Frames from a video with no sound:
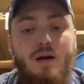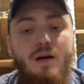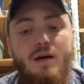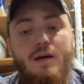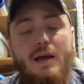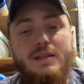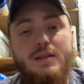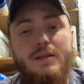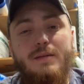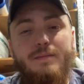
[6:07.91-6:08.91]
as
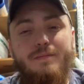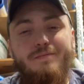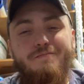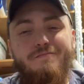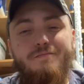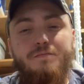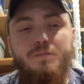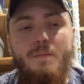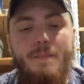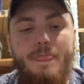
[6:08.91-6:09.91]

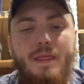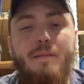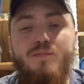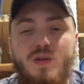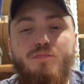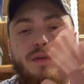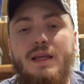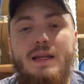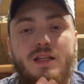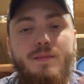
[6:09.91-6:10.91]
to
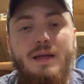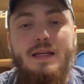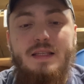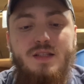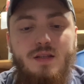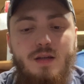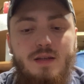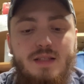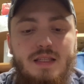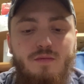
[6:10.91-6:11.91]
bring it into my
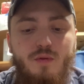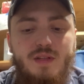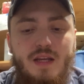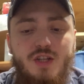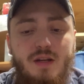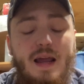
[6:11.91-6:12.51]
80C rotation.